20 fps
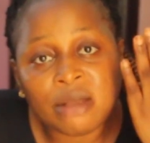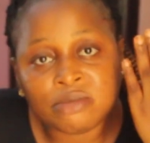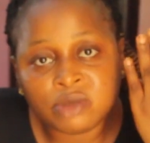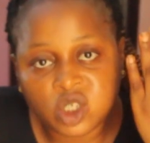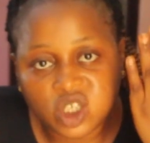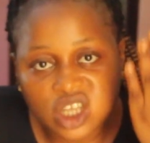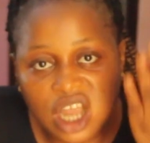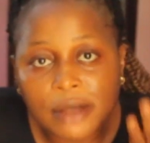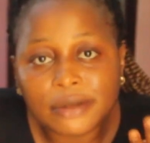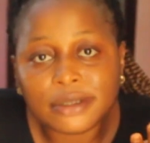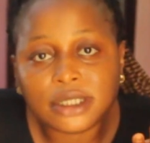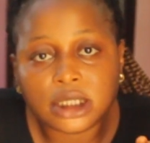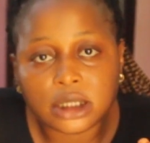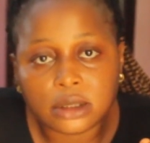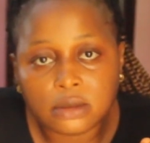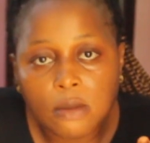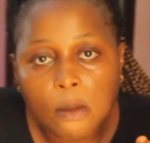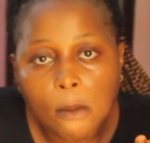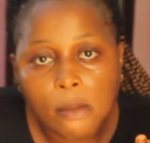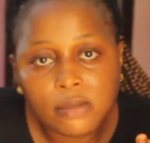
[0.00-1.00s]
I'm shouting.
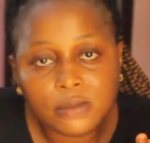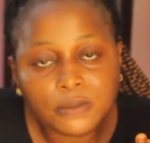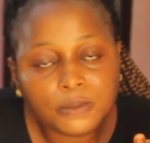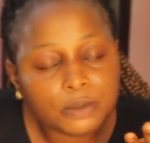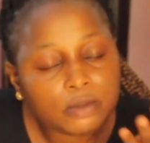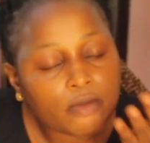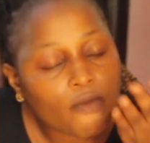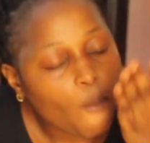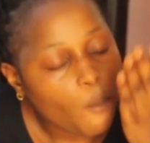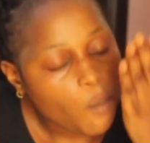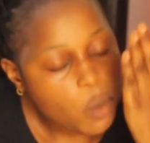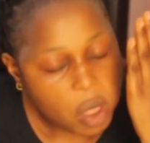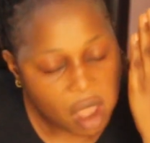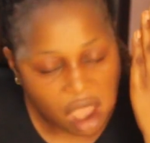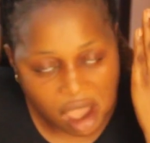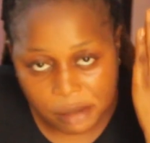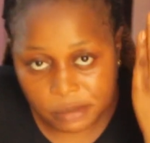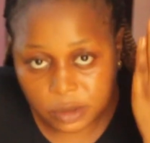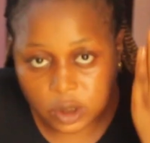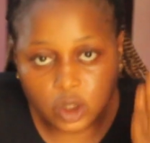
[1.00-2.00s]

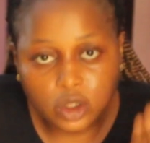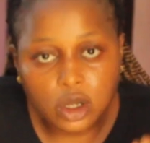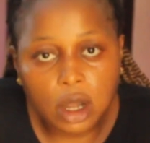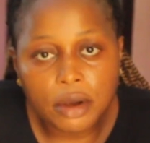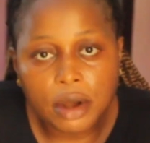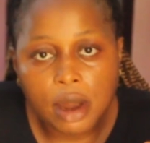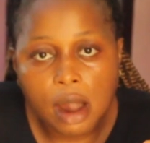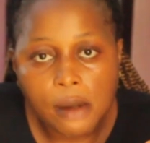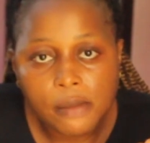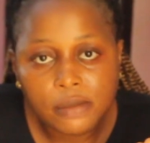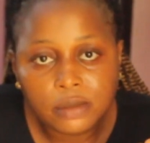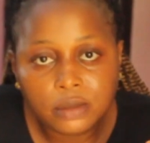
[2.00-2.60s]
I'm sorry.